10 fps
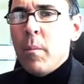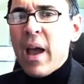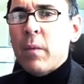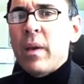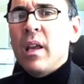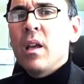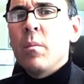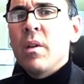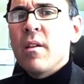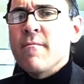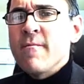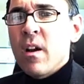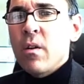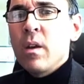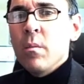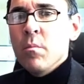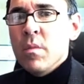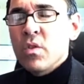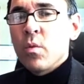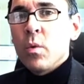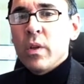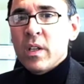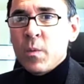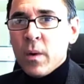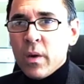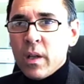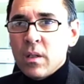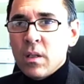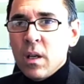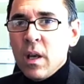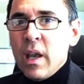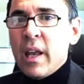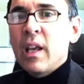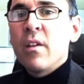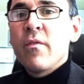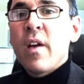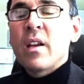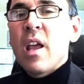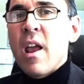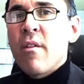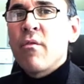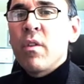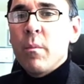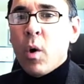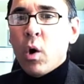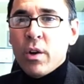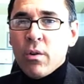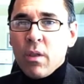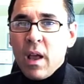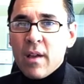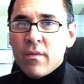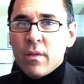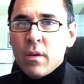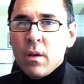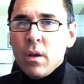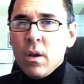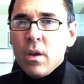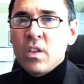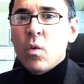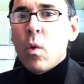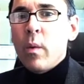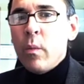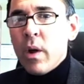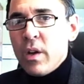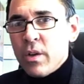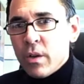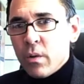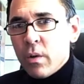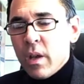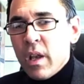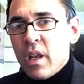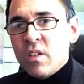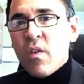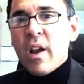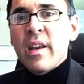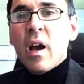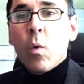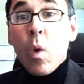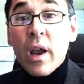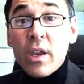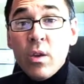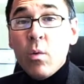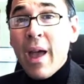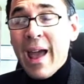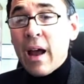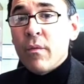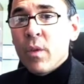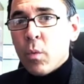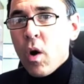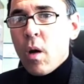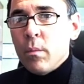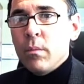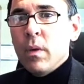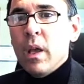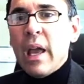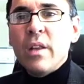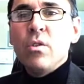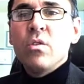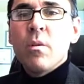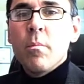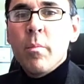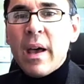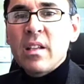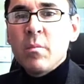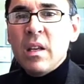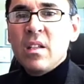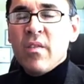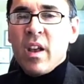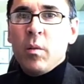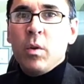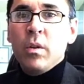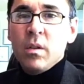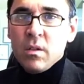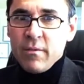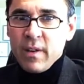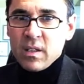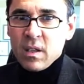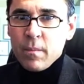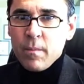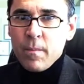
Back pain can be a very miserable experience, and it can affect every part of your life. So what we want to do is find out why you have the problem and use the best means available to fix it.